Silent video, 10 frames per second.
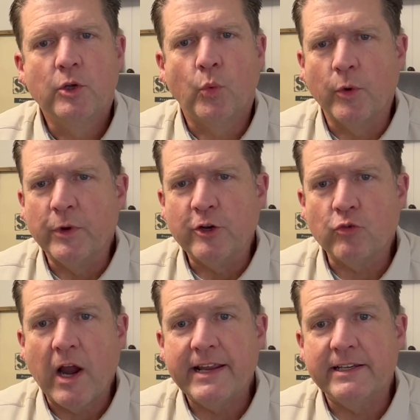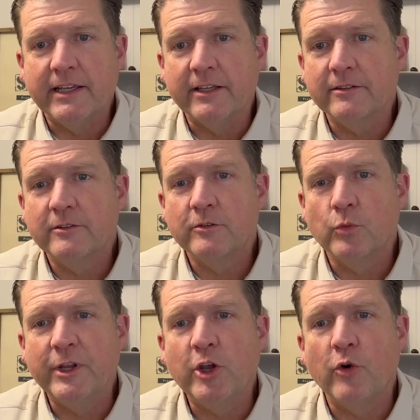When we grind it,
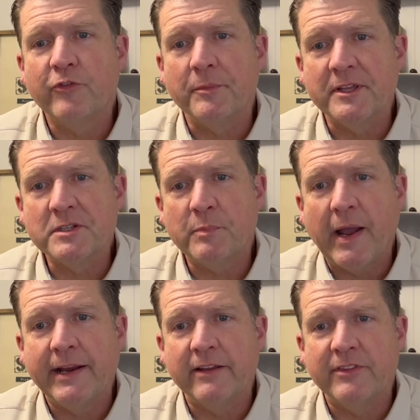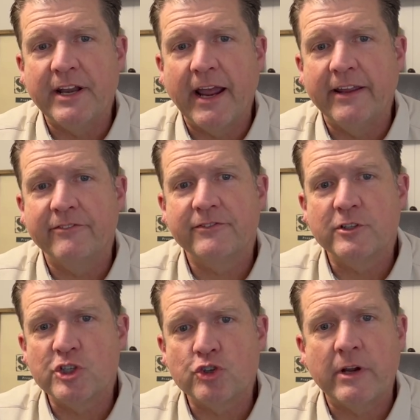we go from the spine of the knife
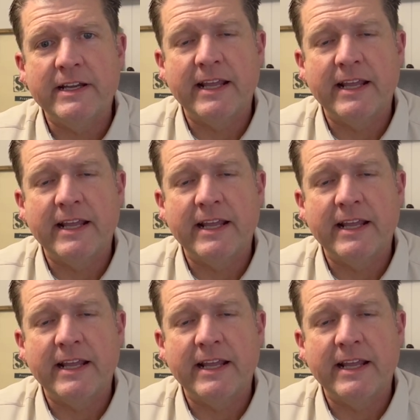straight